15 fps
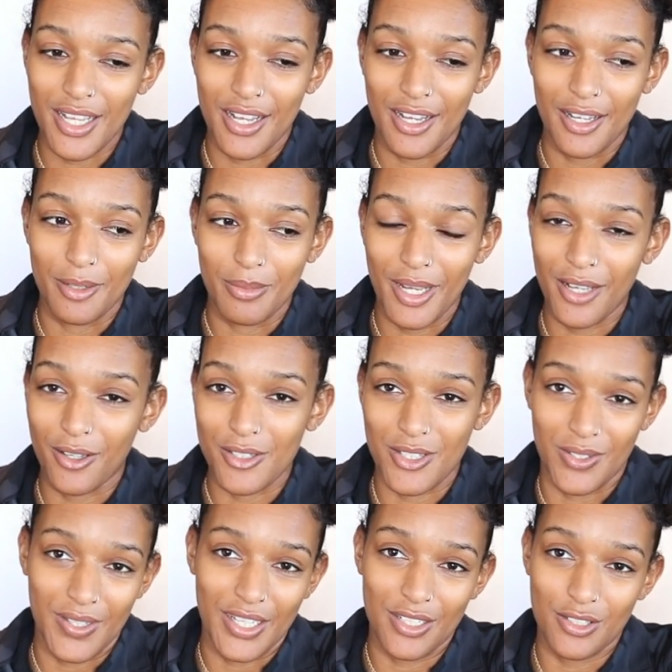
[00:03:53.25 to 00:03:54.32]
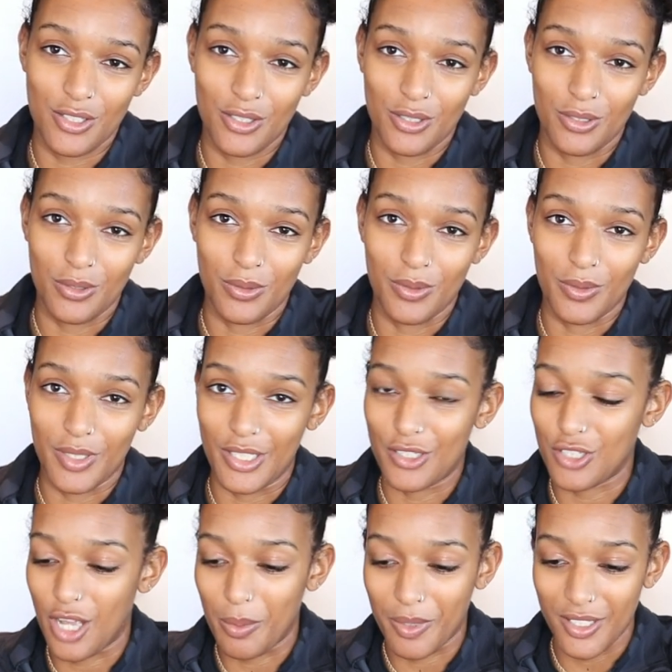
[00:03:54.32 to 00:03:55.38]
I also like to really
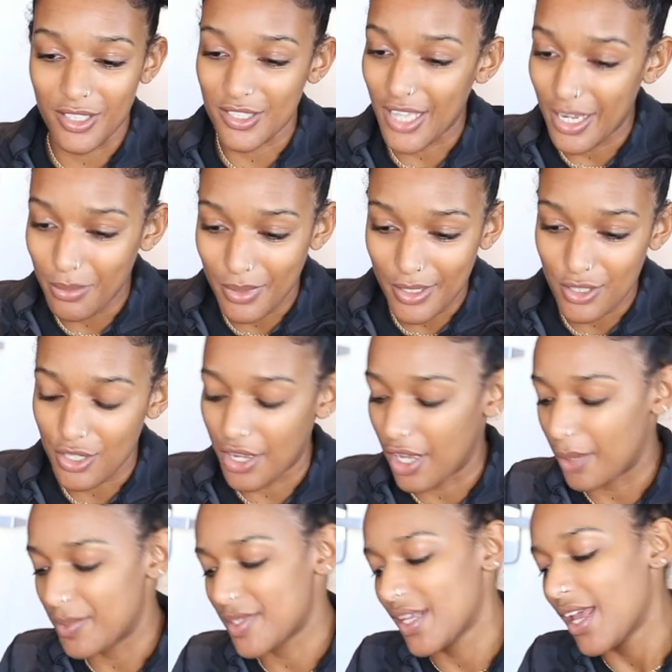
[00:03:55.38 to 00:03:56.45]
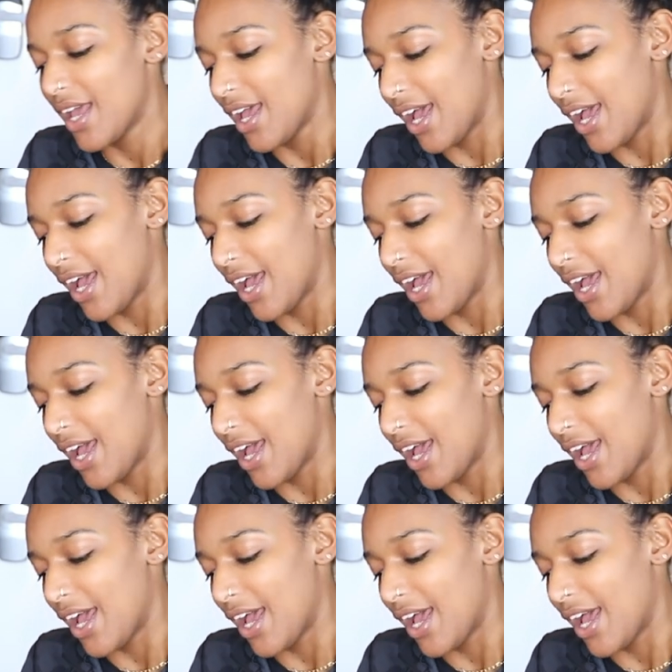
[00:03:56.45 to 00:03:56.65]
shop consignment shops.